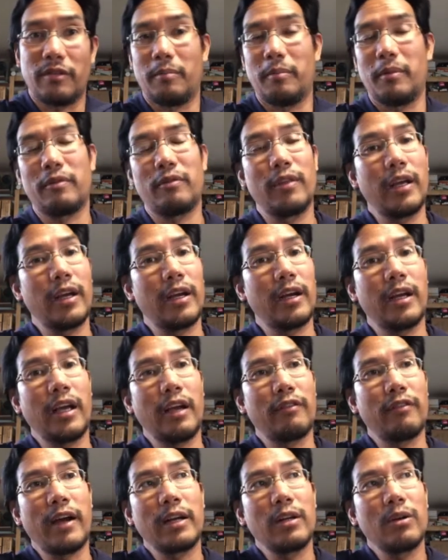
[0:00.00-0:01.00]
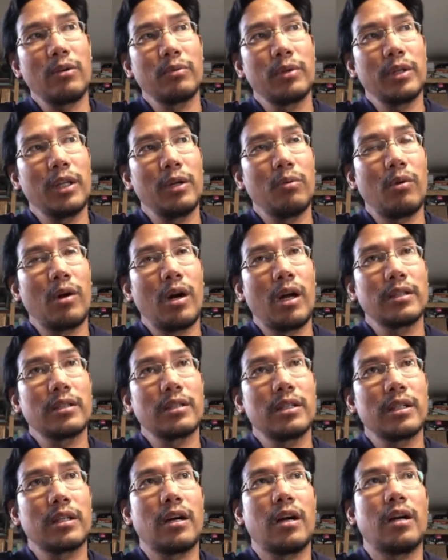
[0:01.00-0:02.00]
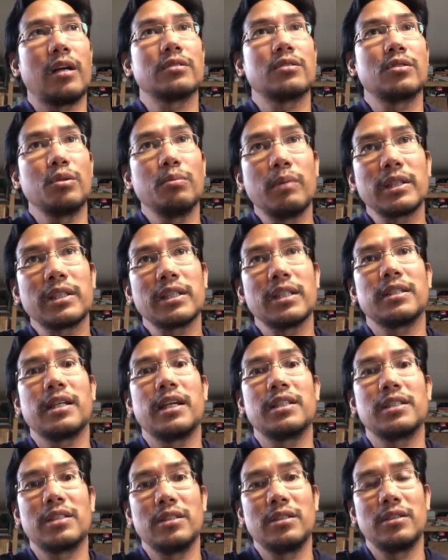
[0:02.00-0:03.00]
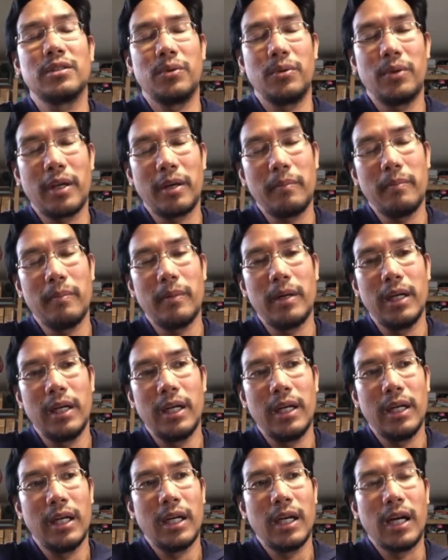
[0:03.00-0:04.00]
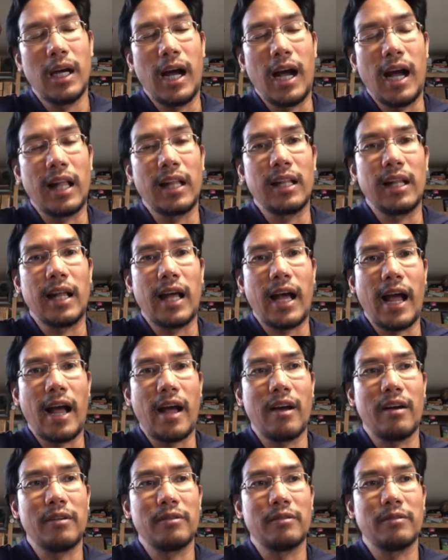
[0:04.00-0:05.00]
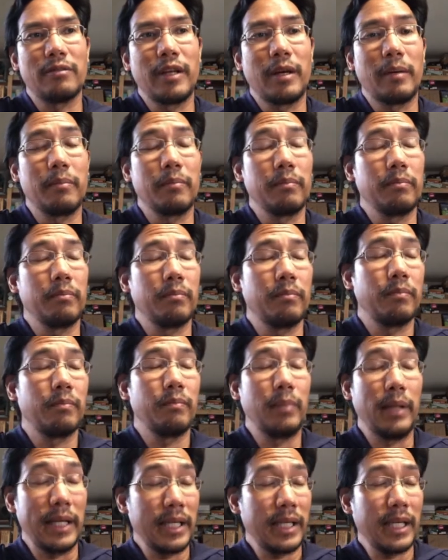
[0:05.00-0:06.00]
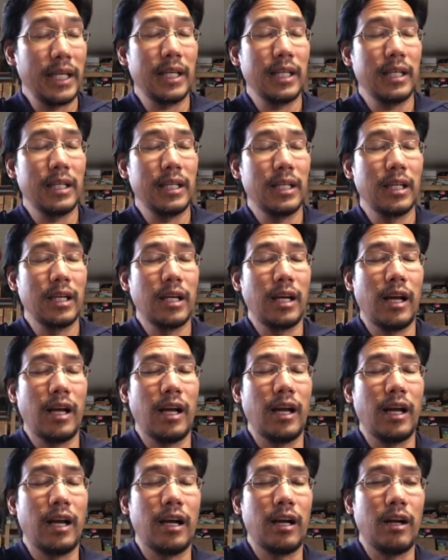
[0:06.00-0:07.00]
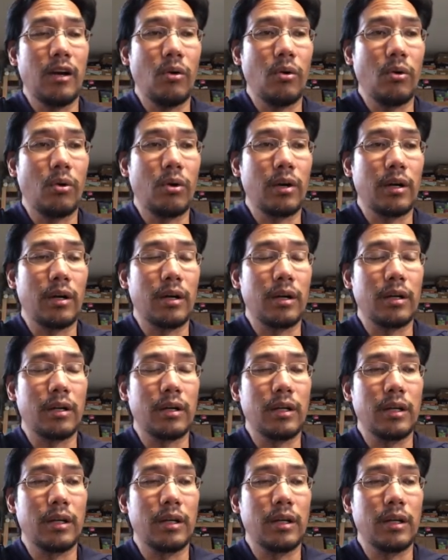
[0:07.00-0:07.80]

If I don't really want to call too much attention to them, I'll have them blinking, or